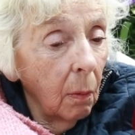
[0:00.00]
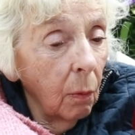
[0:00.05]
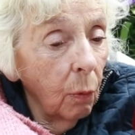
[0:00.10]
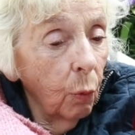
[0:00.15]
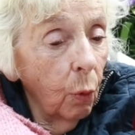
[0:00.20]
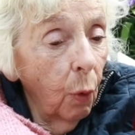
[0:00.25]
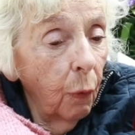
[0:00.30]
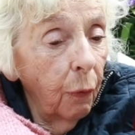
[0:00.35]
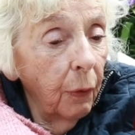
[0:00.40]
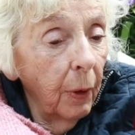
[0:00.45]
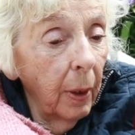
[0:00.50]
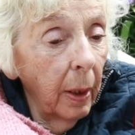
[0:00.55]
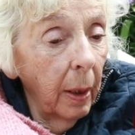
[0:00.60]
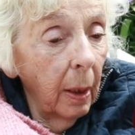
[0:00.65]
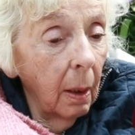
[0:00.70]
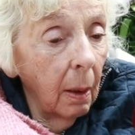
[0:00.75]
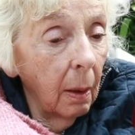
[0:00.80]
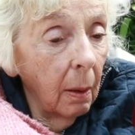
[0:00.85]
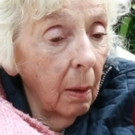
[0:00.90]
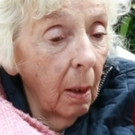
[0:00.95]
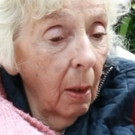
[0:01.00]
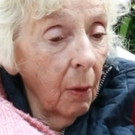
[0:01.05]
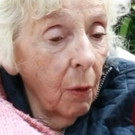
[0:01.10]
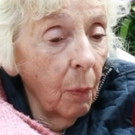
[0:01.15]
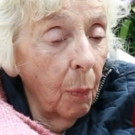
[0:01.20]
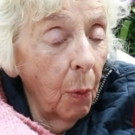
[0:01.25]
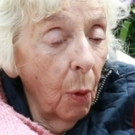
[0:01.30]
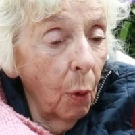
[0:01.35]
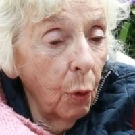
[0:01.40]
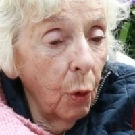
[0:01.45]
Roughly, I
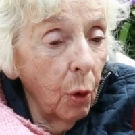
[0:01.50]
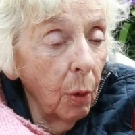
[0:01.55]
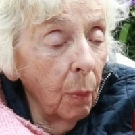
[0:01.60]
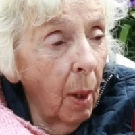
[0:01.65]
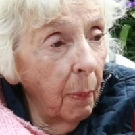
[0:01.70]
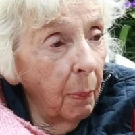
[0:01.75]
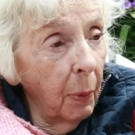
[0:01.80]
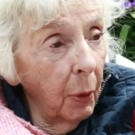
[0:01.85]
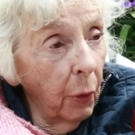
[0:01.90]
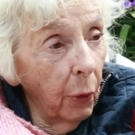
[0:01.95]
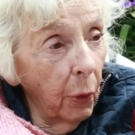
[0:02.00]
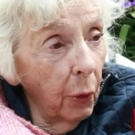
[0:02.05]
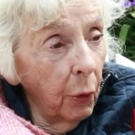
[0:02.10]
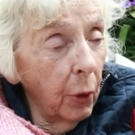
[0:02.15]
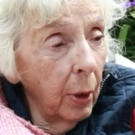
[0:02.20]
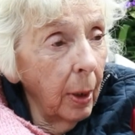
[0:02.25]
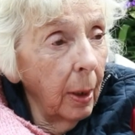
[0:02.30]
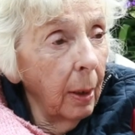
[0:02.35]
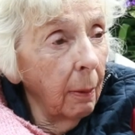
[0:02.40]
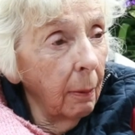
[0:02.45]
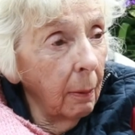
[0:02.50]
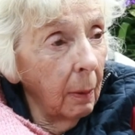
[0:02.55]
suppose she might be 30